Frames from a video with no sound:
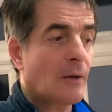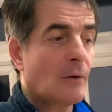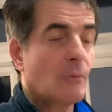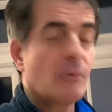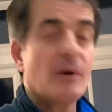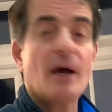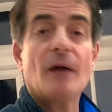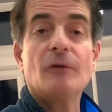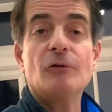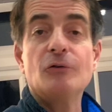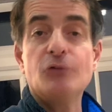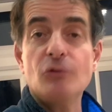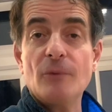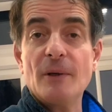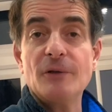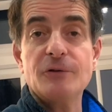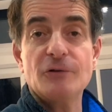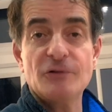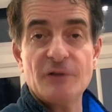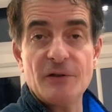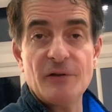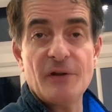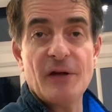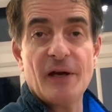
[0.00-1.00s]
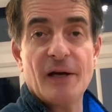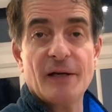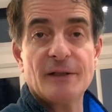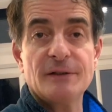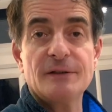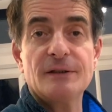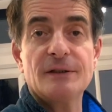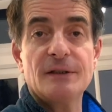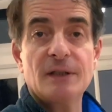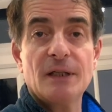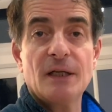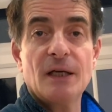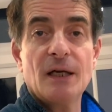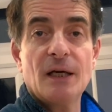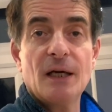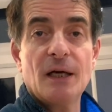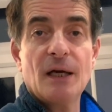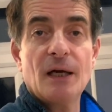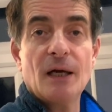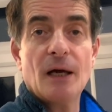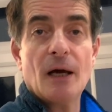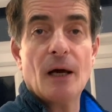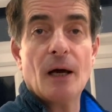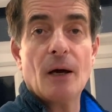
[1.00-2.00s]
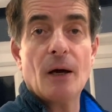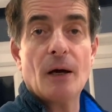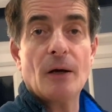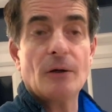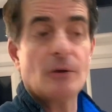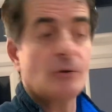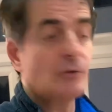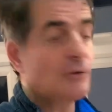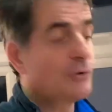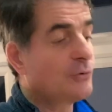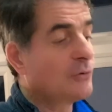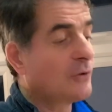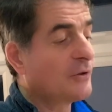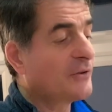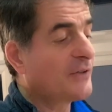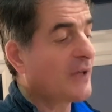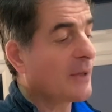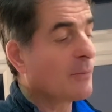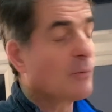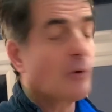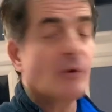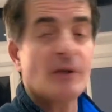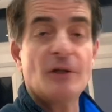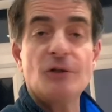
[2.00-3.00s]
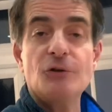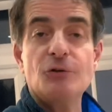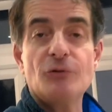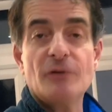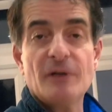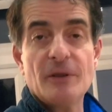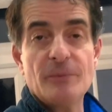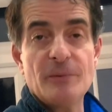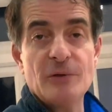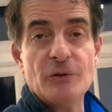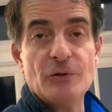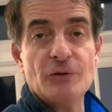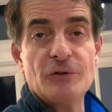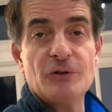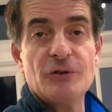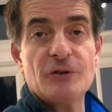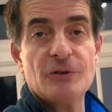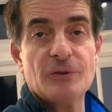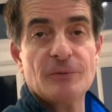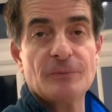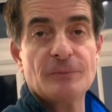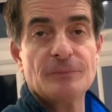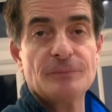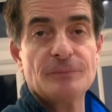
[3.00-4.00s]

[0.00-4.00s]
We add the tomatoes in the end. It should not take more than 20 minutes.